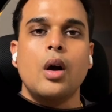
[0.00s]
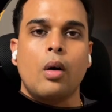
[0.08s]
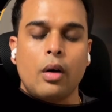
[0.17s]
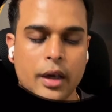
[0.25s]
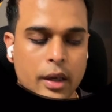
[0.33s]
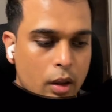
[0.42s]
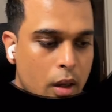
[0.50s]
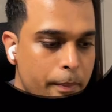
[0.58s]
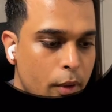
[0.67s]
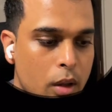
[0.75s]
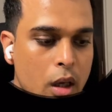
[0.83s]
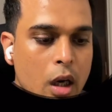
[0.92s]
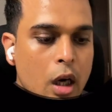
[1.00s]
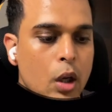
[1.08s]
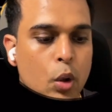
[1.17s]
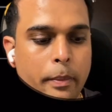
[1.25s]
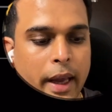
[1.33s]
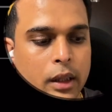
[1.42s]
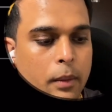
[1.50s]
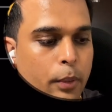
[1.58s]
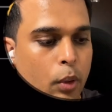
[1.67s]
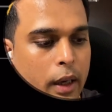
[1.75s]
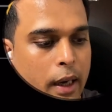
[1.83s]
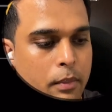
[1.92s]
or in your computer to make the
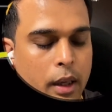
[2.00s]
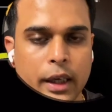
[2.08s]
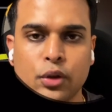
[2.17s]
program running.